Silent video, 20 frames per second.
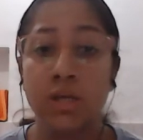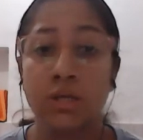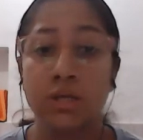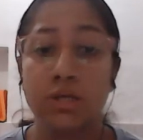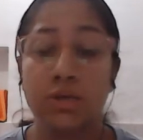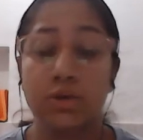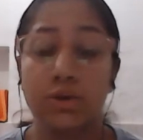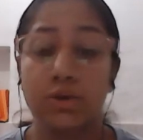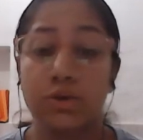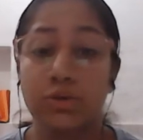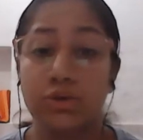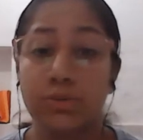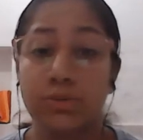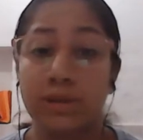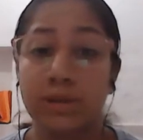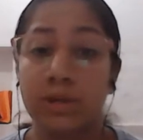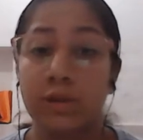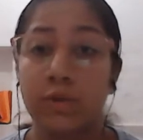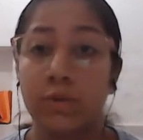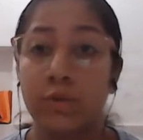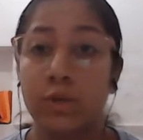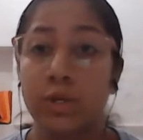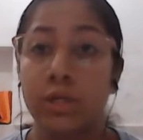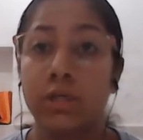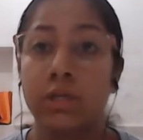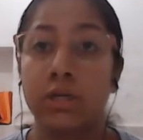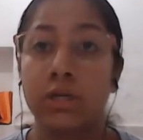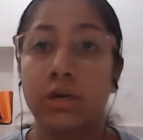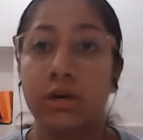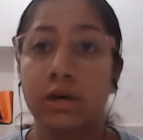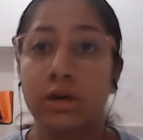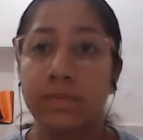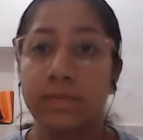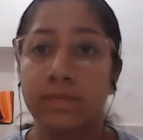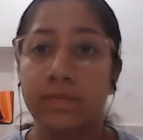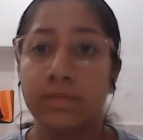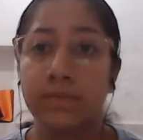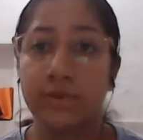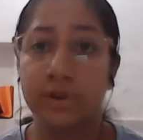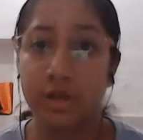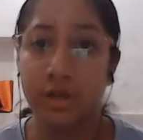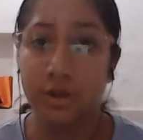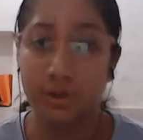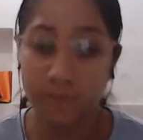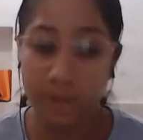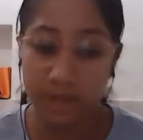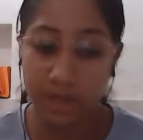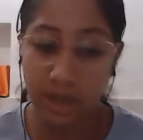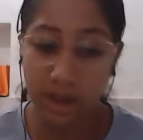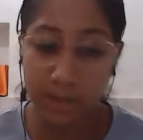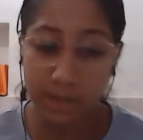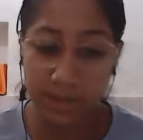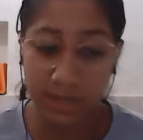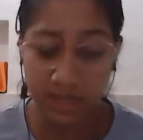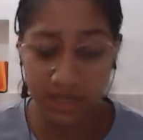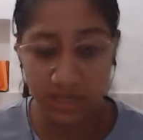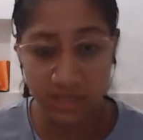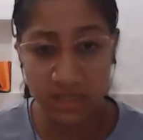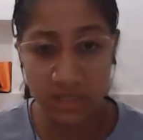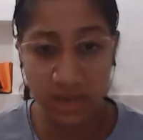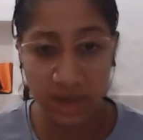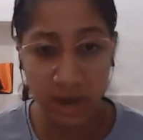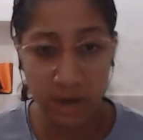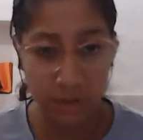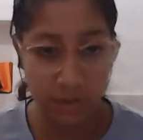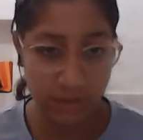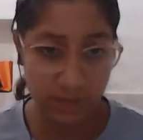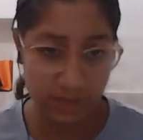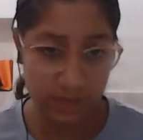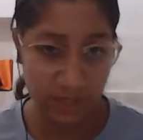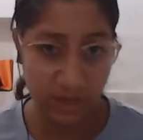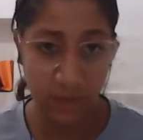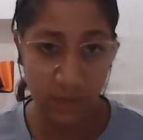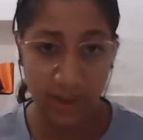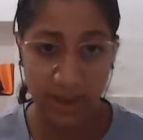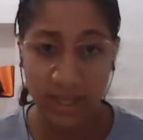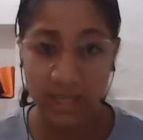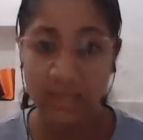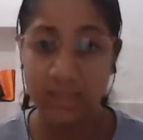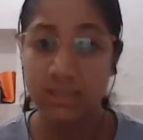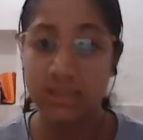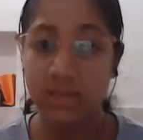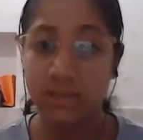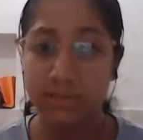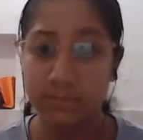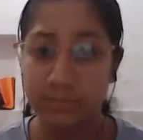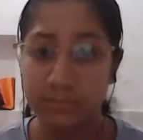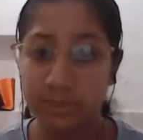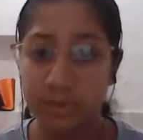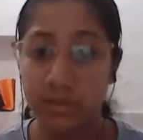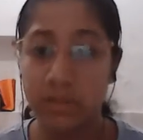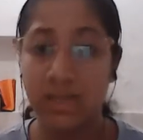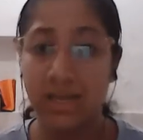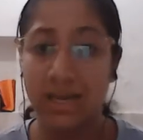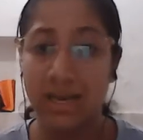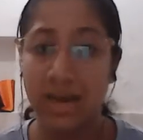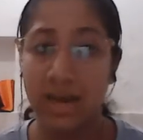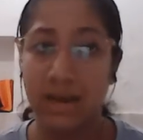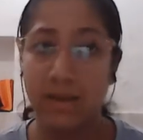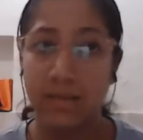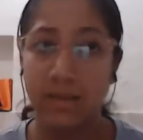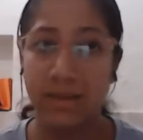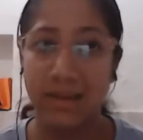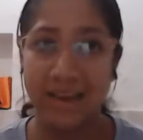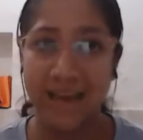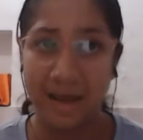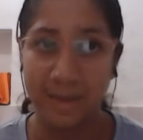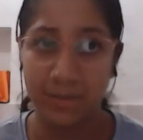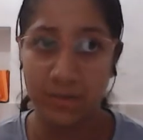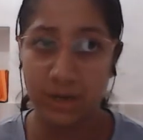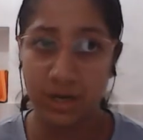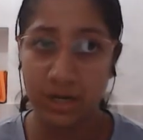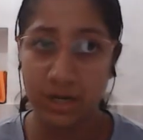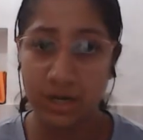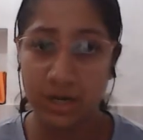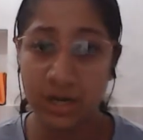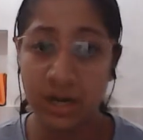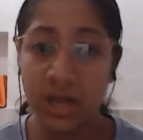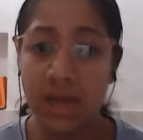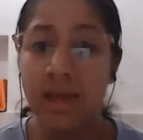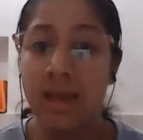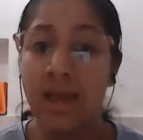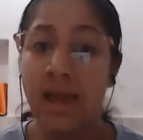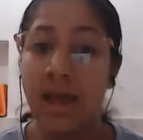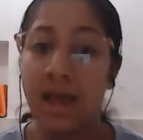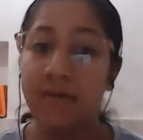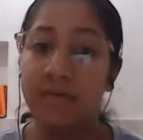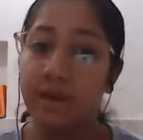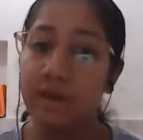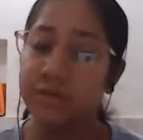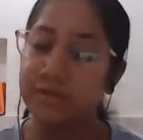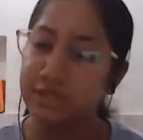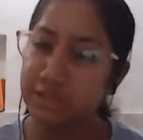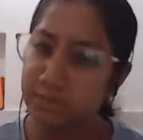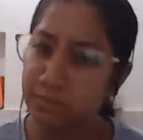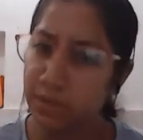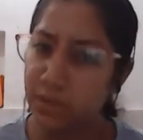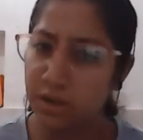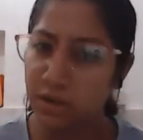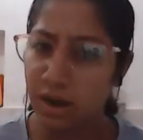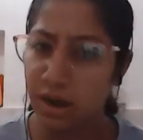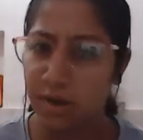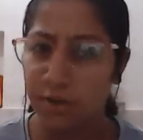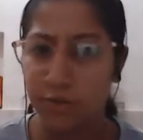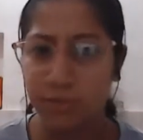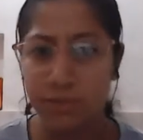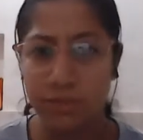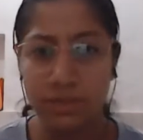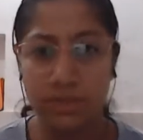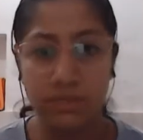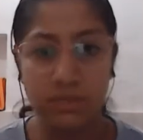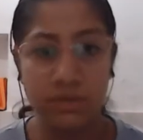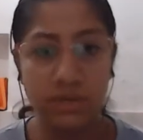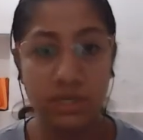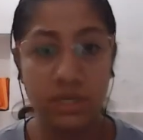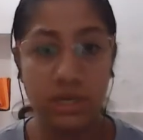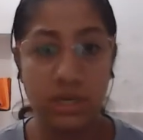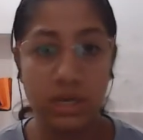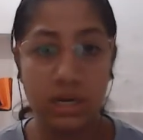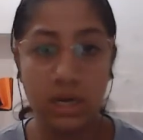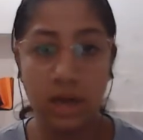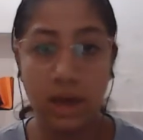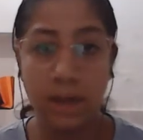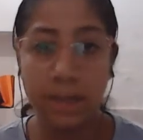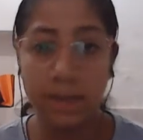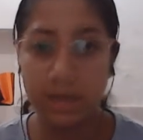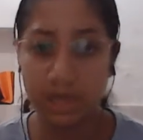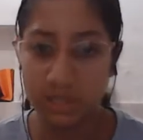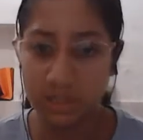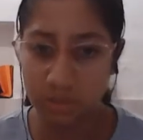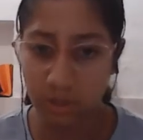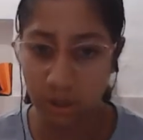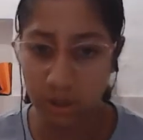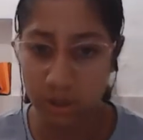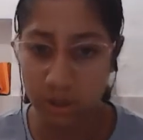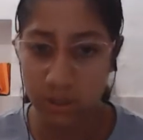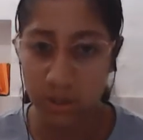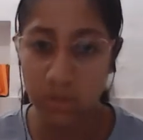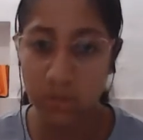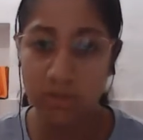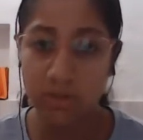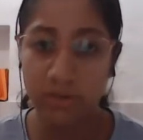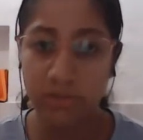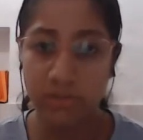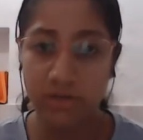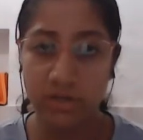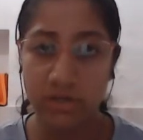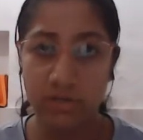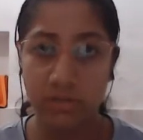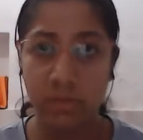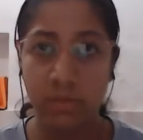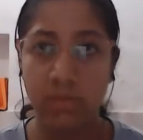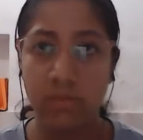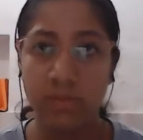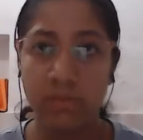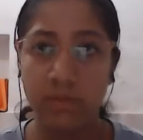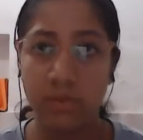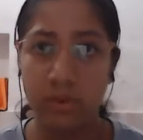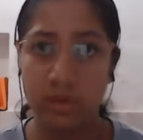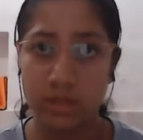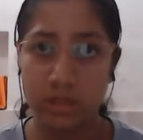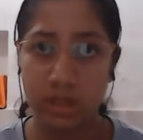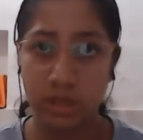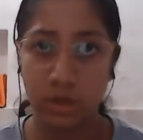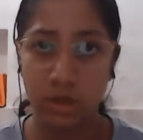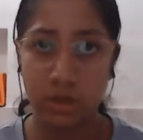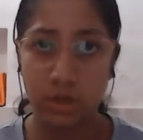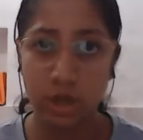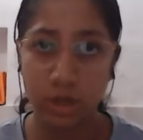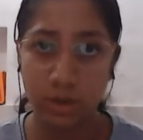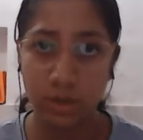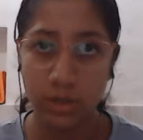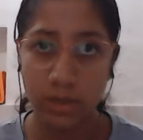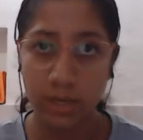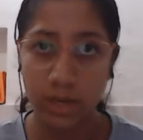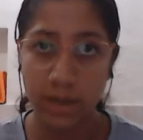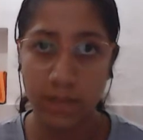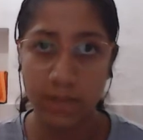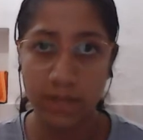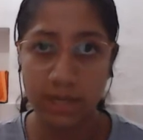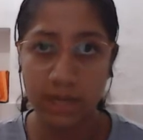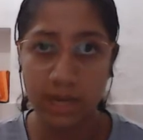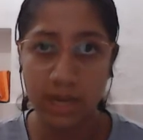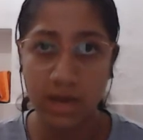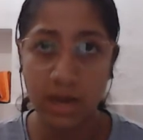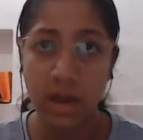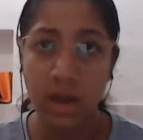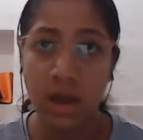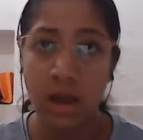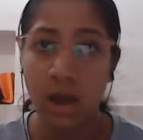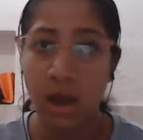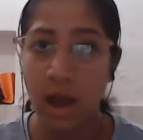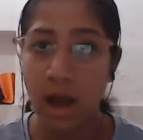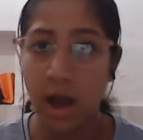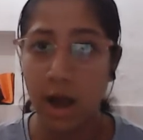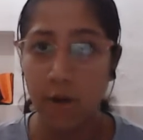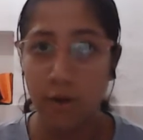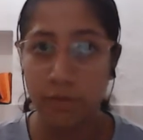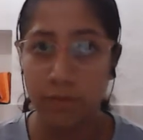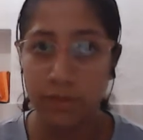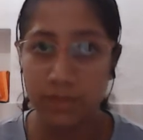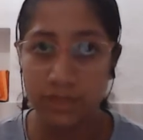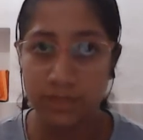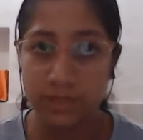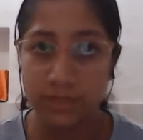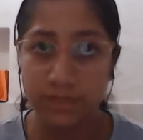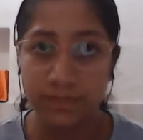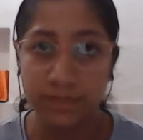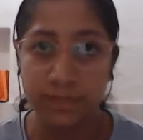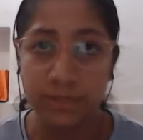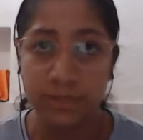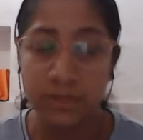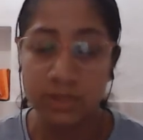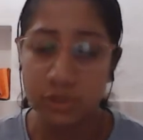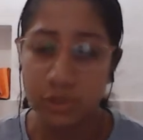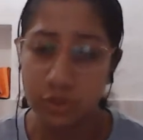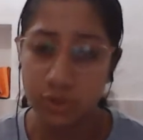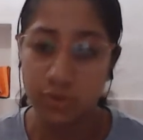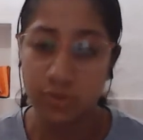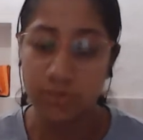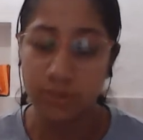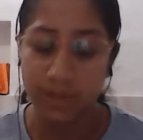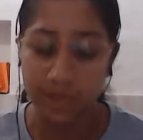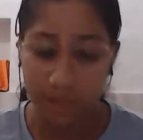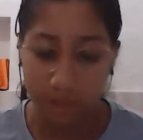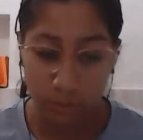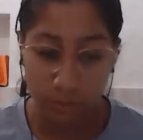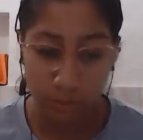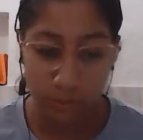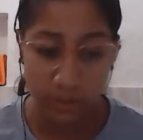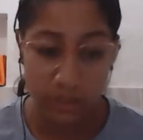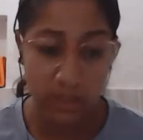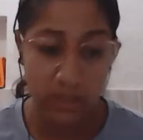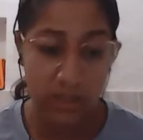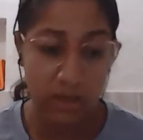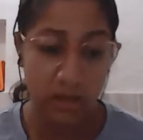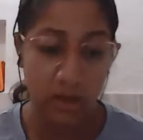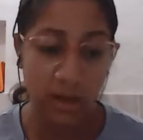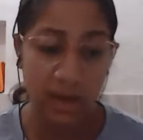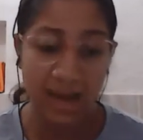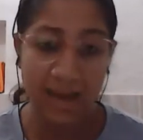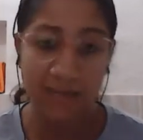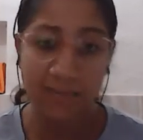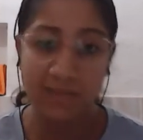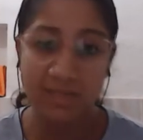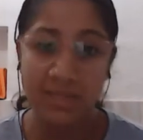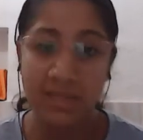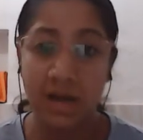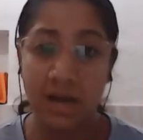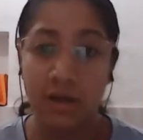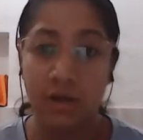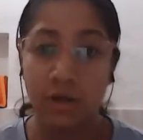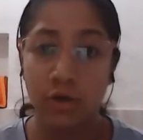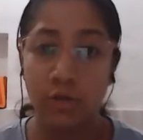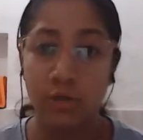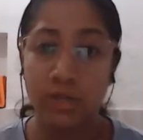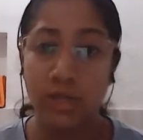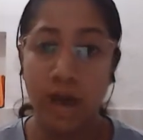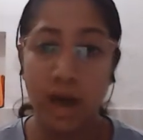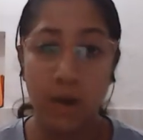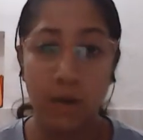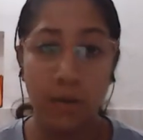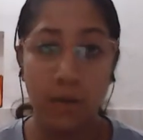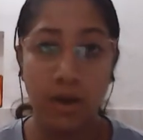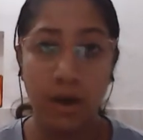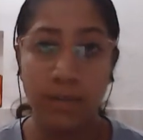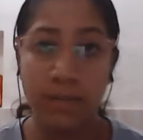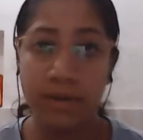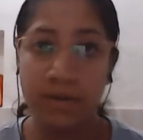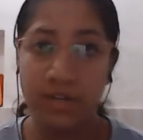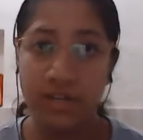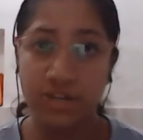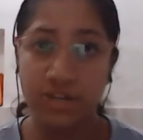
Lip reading: So to begin with, for the UN committees, the ROPs are very simple that I'll be elaborating, and we have similar ROPs for the Indian committees also. But first, we'll be focusing on the UN committee ROPs. So to begin with, I'll be starting with how a committee